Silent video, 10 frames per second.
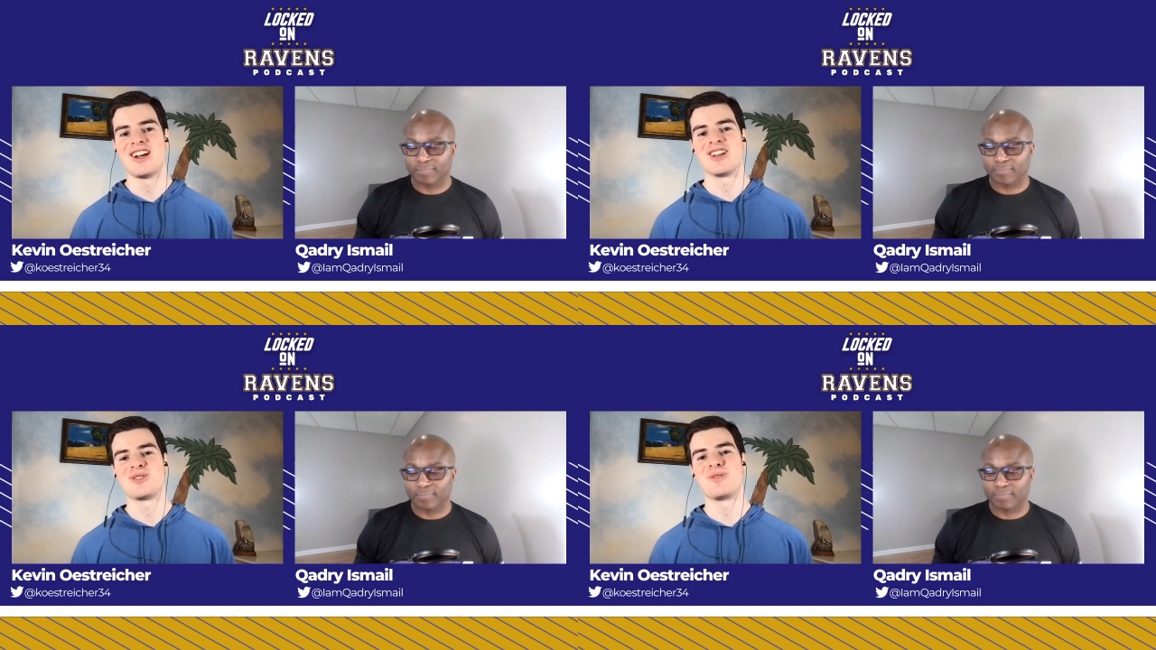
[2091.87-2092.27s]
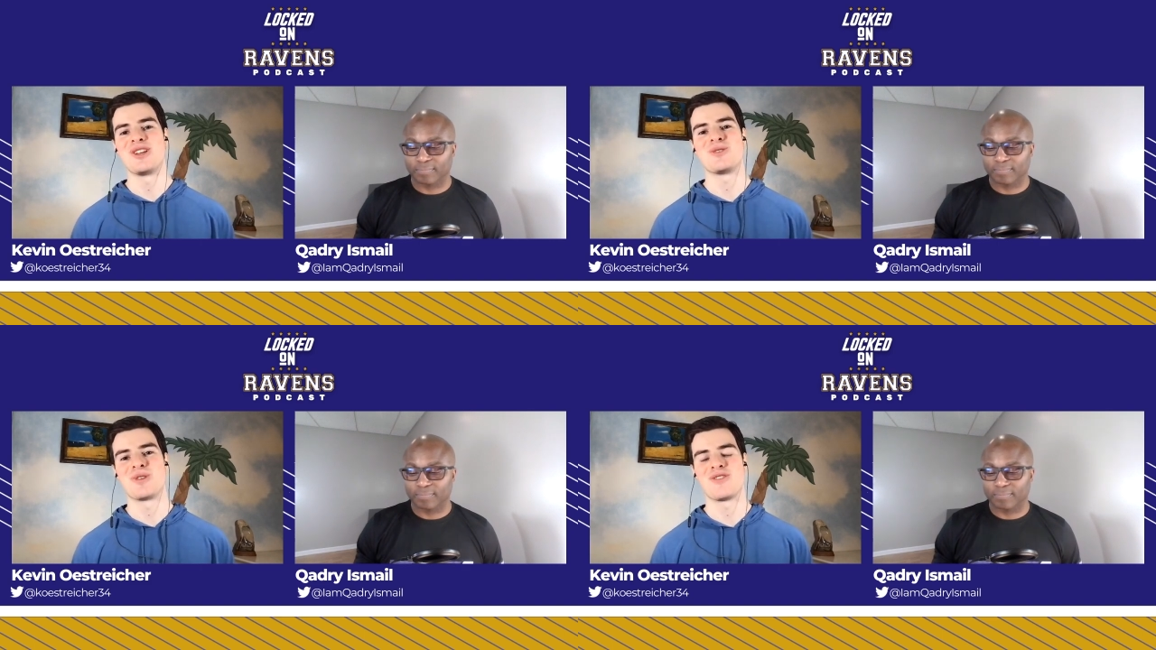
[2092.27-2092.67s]
Speaker 1: A
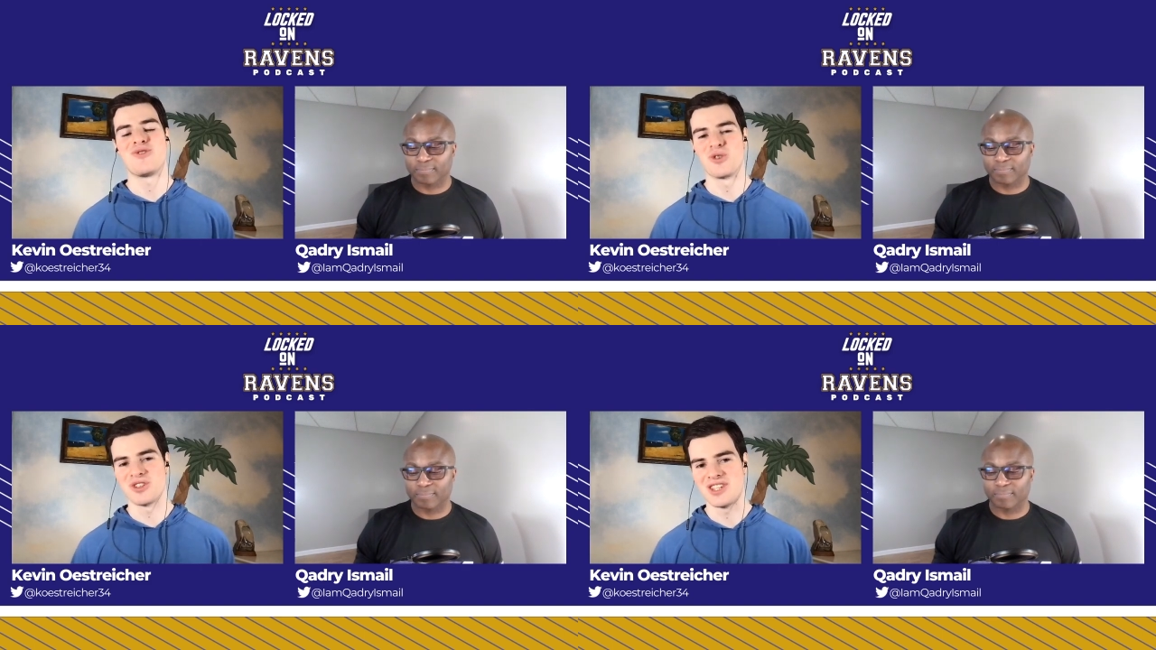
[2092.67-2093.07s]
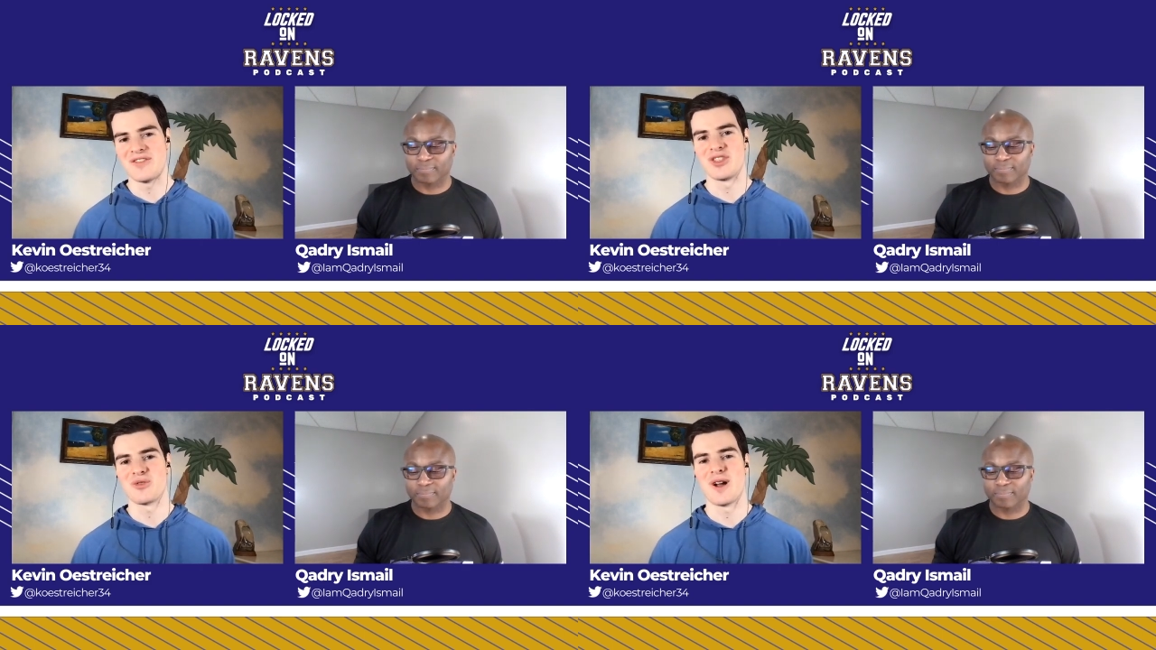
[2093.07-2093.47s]
twenty twenty-four
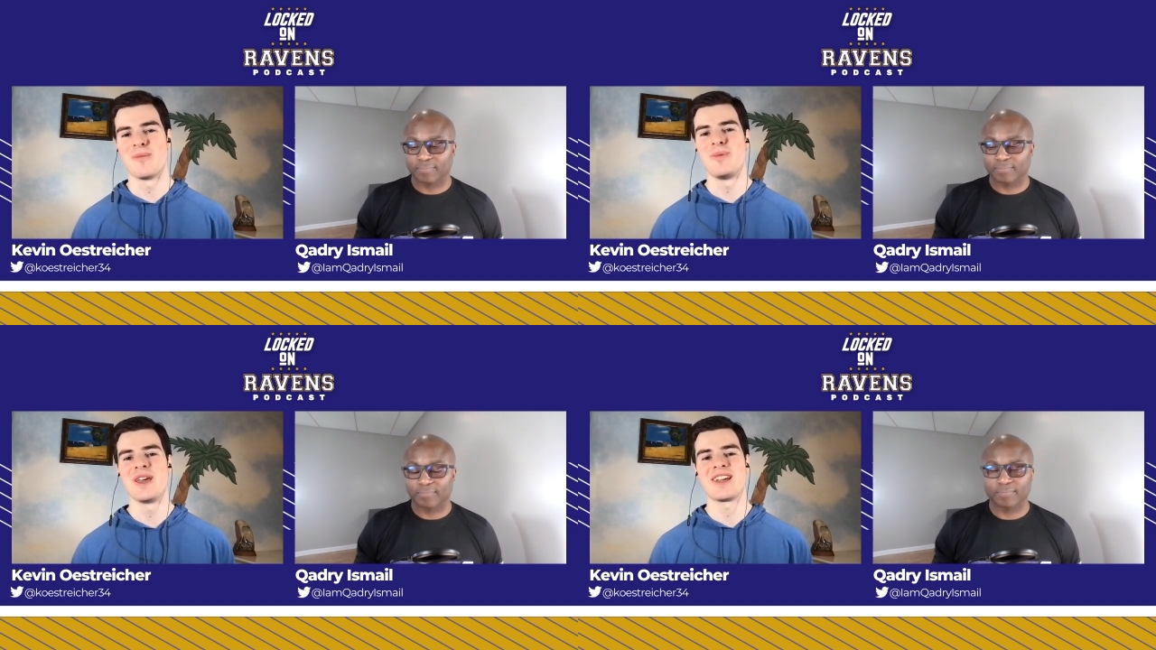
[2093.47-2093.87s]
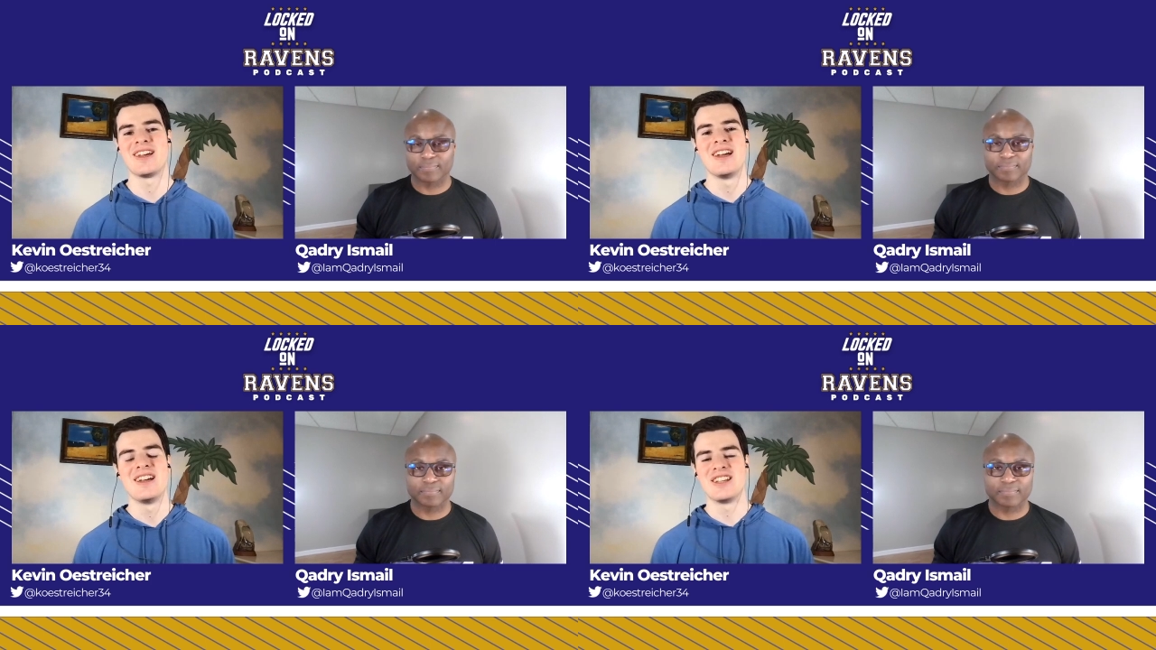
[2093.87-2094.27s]
seventh round
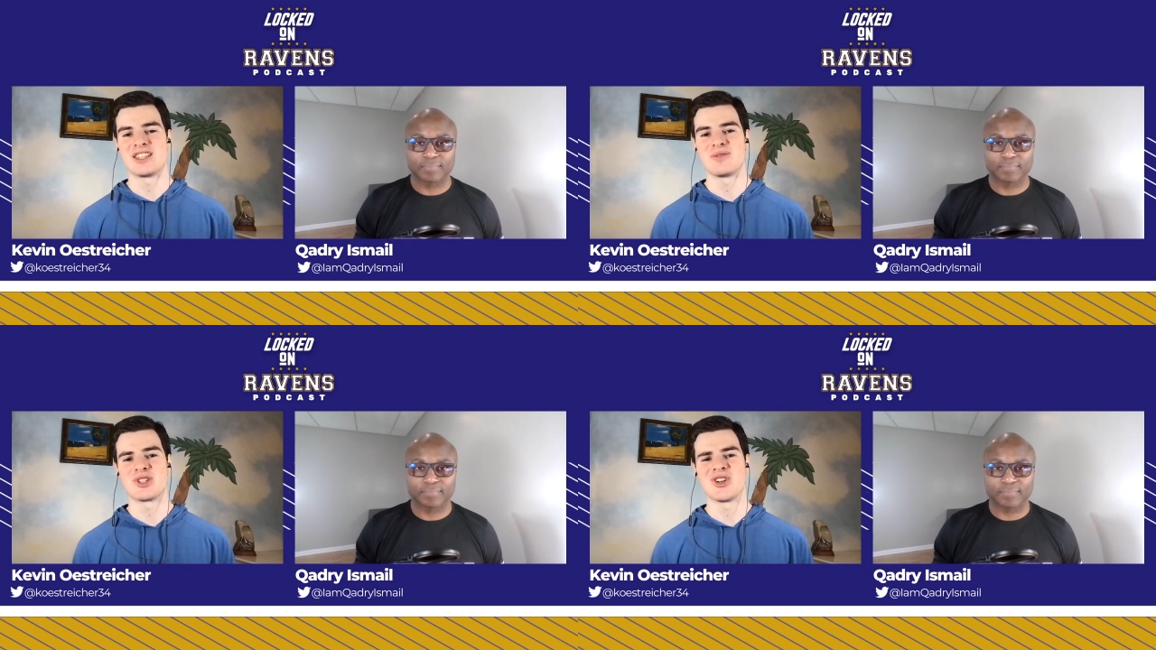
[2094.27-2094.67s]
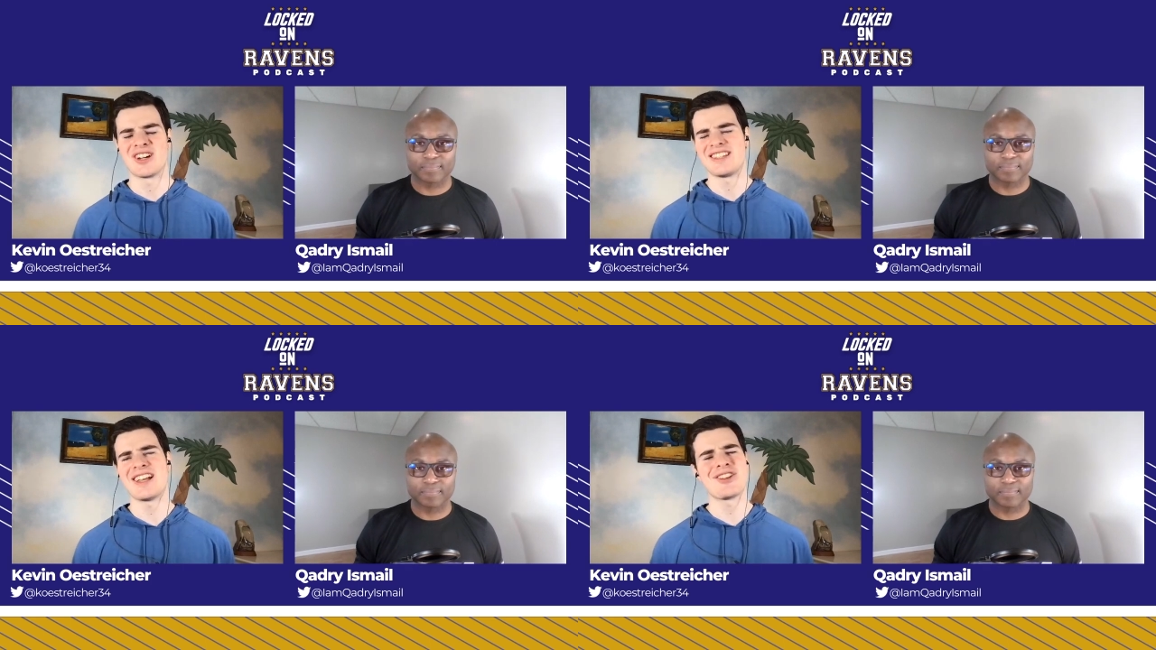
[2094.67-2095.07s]
pick is the
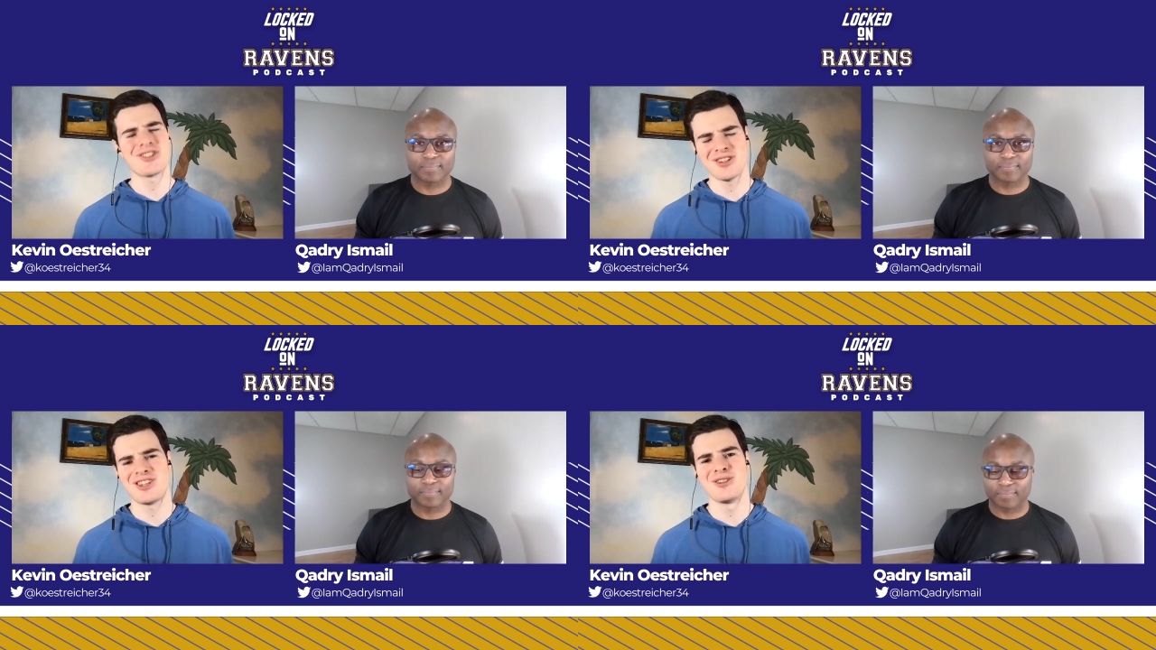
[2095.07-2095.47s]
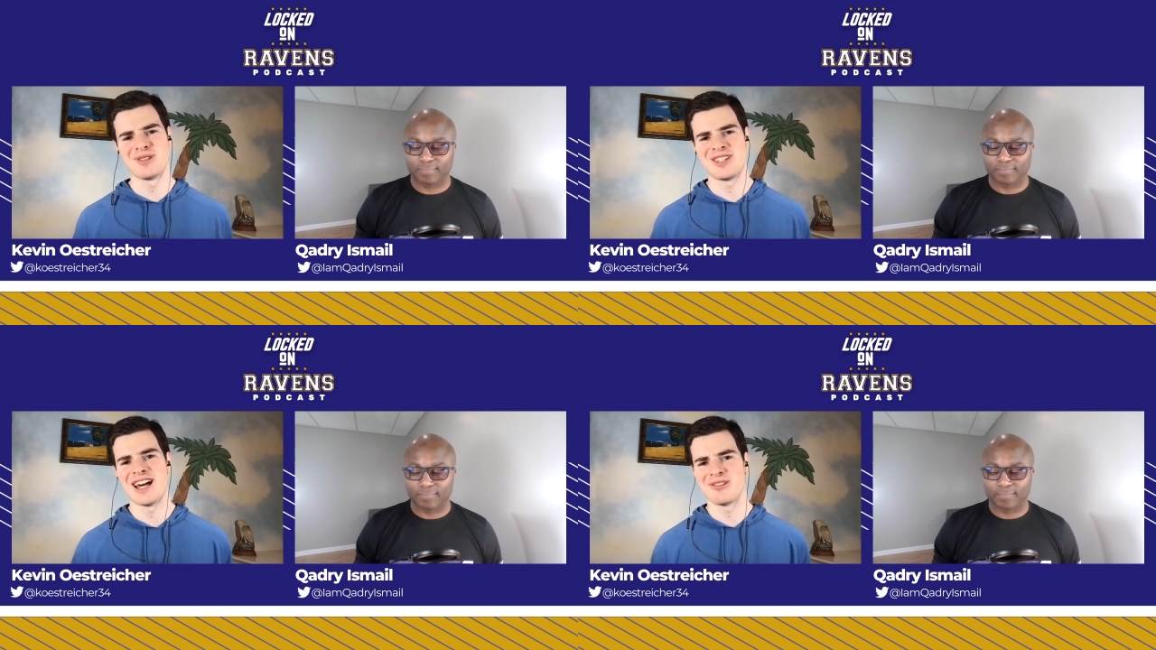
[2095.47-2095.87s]
return, essentially Q
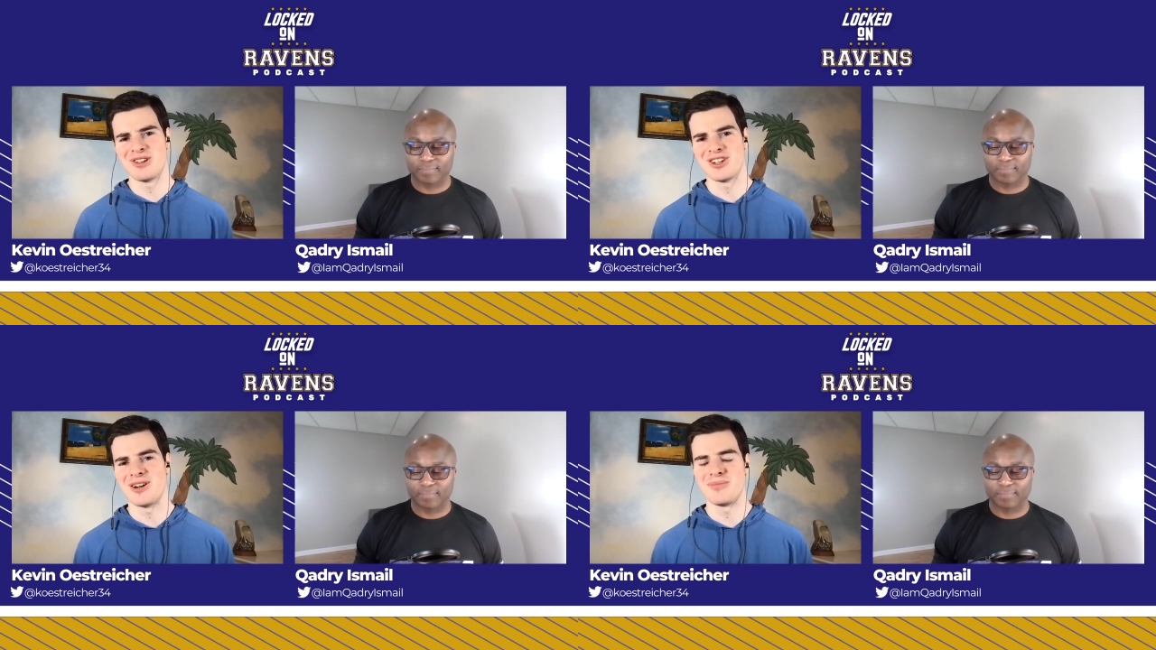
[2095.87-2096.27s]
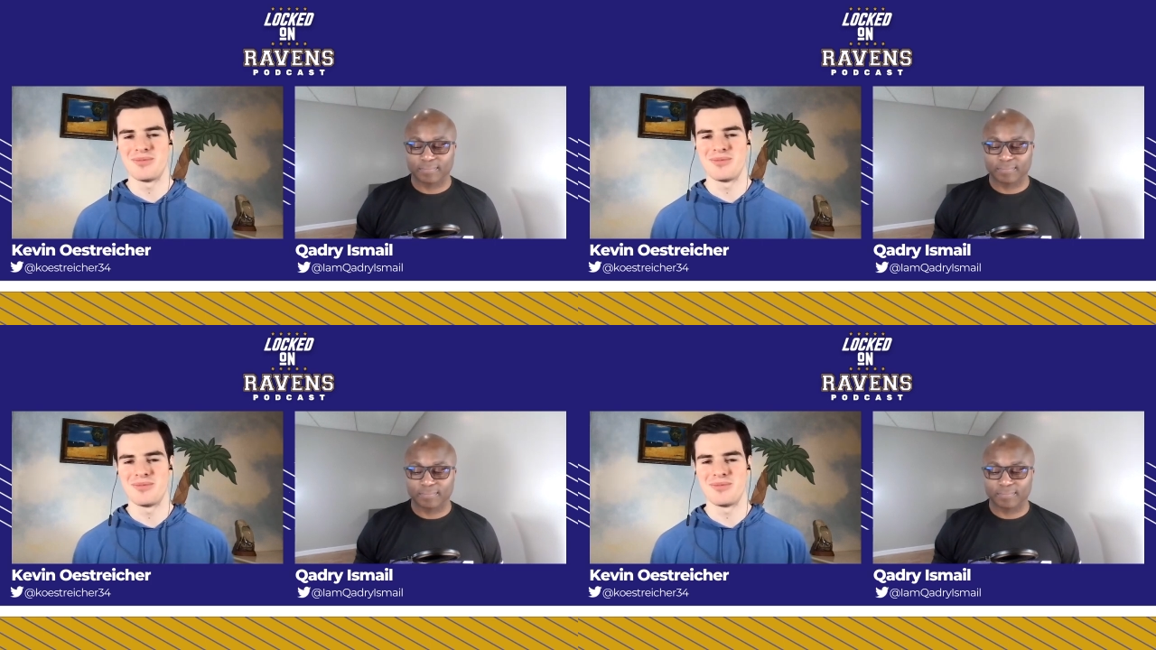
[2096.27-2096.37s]
a salary dump,